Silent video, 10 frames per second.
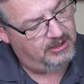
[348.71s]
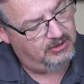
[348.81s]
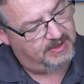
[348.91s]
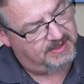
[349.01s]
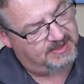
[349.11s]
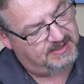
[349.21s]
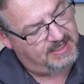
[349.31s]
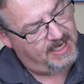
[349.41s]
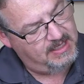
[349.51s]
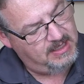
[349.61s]
you
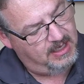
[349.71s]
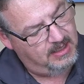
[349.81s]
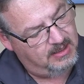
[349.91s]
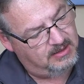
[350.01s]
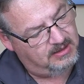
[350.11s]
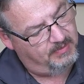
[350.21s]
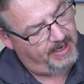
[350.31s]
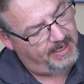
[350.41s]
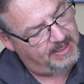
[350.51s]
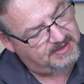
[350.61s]
extend the
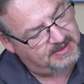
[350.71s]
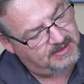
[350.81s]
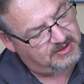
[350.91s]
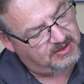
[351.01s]
base.